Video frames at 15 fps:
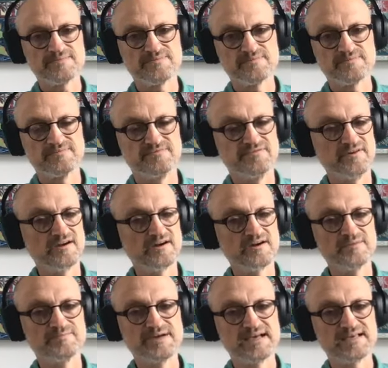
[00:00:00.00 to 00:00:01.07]
deep
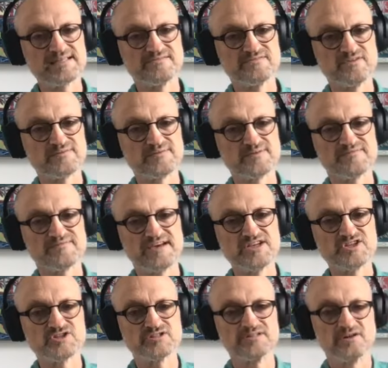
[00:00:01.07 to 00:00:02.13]
very passive
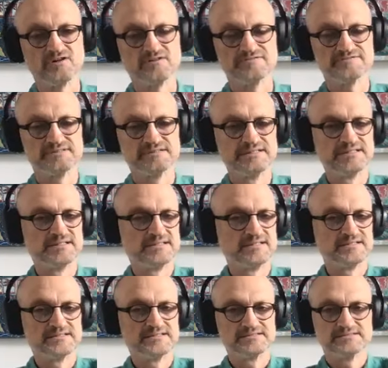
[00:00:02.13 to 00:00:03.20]
observation of
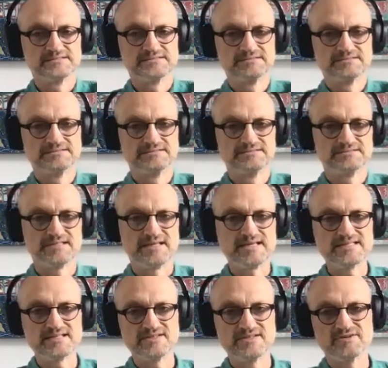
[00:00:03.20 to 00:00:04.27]

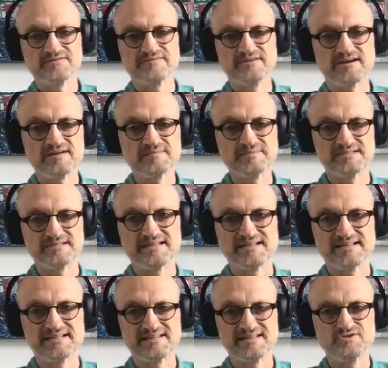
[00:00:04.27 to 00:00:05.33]
things in your
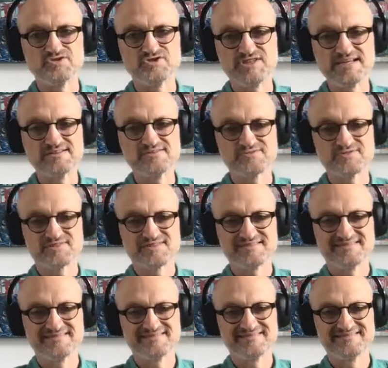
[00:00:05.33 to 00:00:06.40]
environment that give you
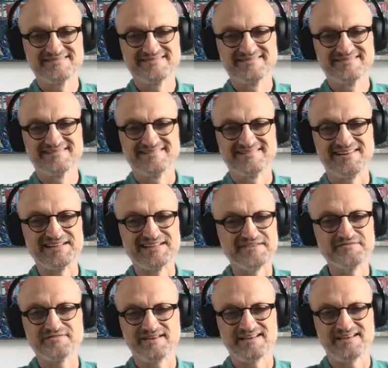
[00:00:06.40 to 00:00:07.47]
signals
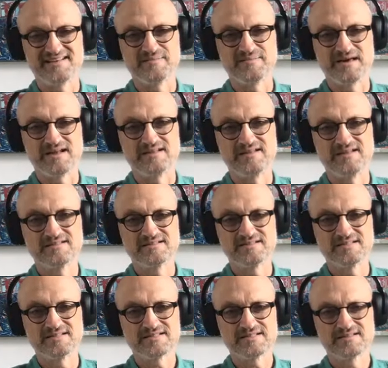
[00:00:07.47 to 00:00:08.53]
i love that about
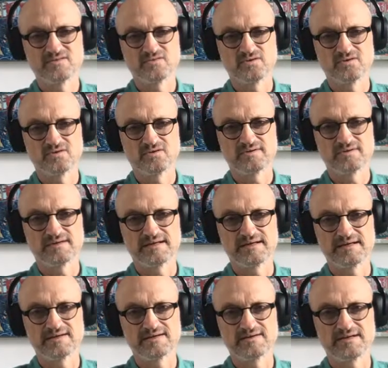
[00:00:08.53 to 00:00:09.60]
indigenous
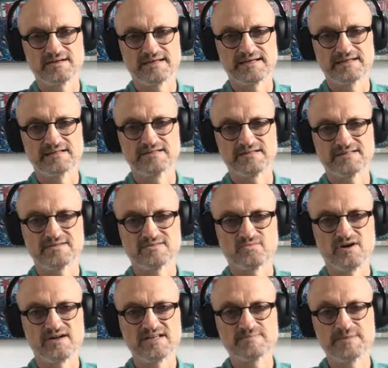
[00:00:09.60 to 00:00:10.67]

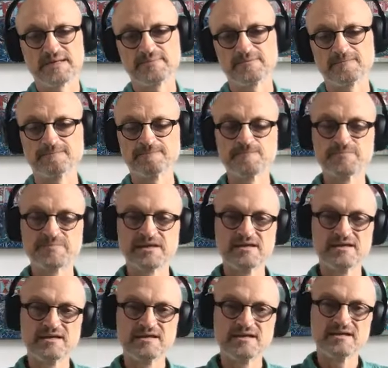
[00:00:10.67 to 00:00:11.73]
elders wise people
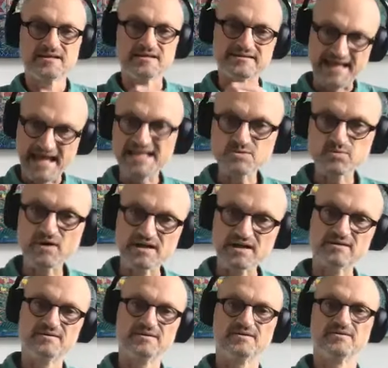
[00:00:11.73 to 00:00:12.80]

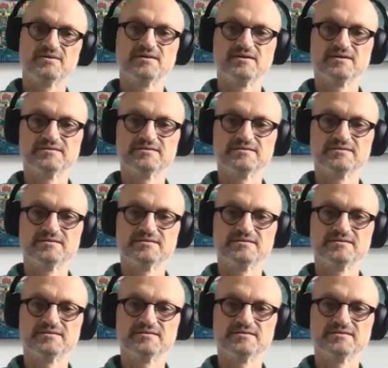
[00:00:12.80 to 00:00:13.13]
that's what